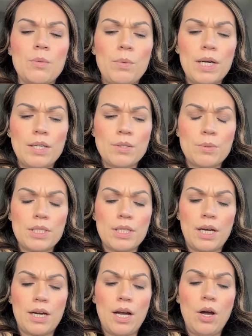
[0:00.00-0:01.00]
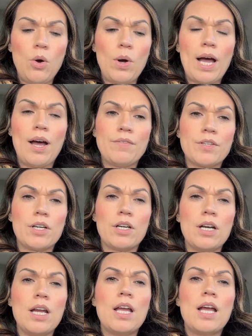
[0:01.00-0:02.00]
what else was there? Oh,
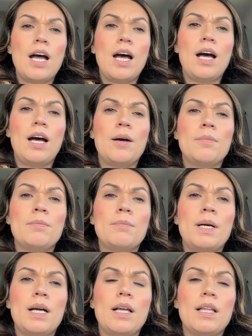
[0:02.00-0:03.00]
after um,